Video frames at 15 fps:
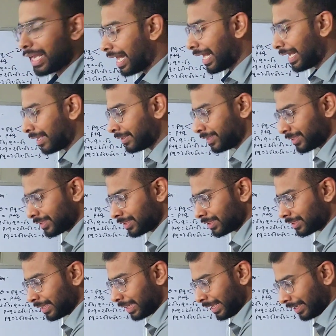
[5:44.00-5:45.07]
And this
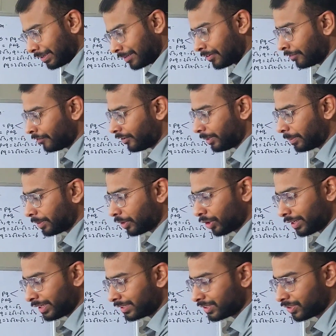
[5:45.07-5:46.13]
is like way
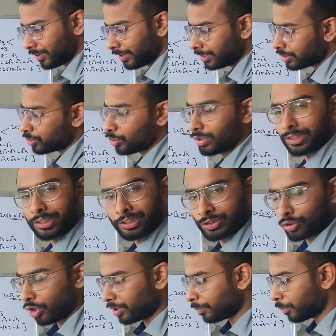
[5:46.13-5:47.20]
beyond its range. So this is
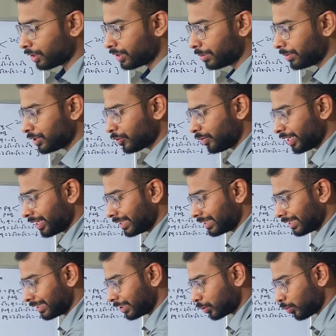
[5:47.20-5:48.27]
not possible. So we'll
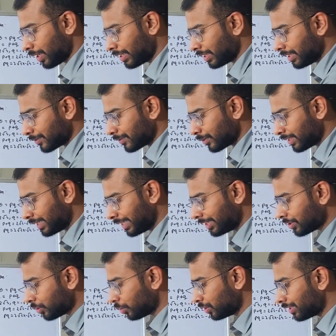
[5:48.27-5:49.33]
reject this one. So t
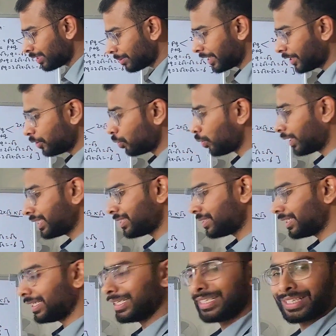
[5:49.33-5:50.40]
is root 3 by 2. What is
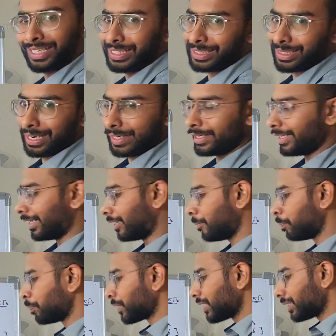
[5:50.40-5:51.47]
t? T is sine theta.
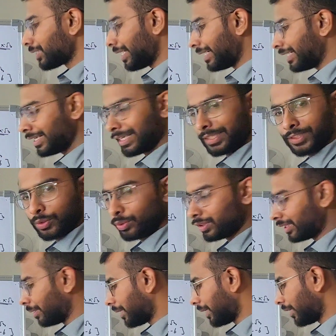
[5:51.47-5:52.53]
Sine theta is
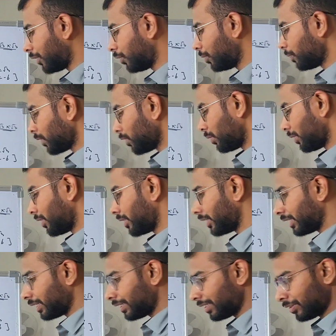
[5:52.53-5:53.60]
root 3 by 2. So
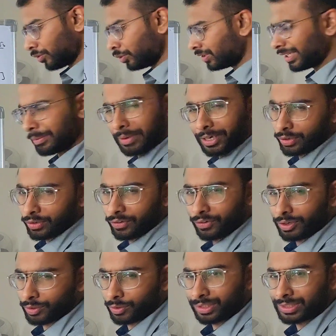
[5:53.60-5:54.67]
here root 3 by 2,
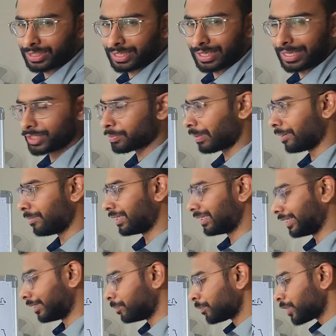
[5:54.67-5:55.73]
everyone knows theta is pi by
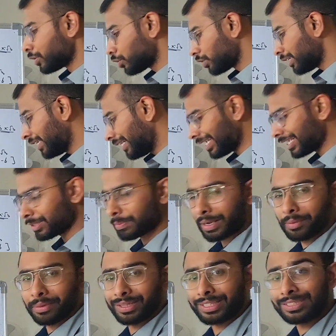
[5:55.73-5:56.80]
3. So theta is
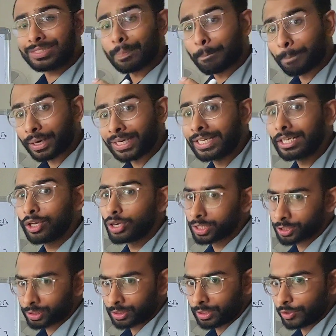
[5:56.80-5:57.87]
pi by 3 is a particular
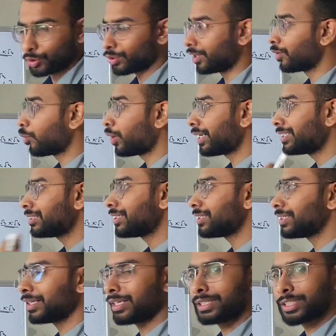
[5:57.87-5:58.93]
solution. What is the
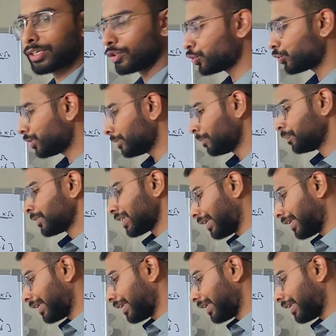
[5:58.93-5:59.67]
general solution?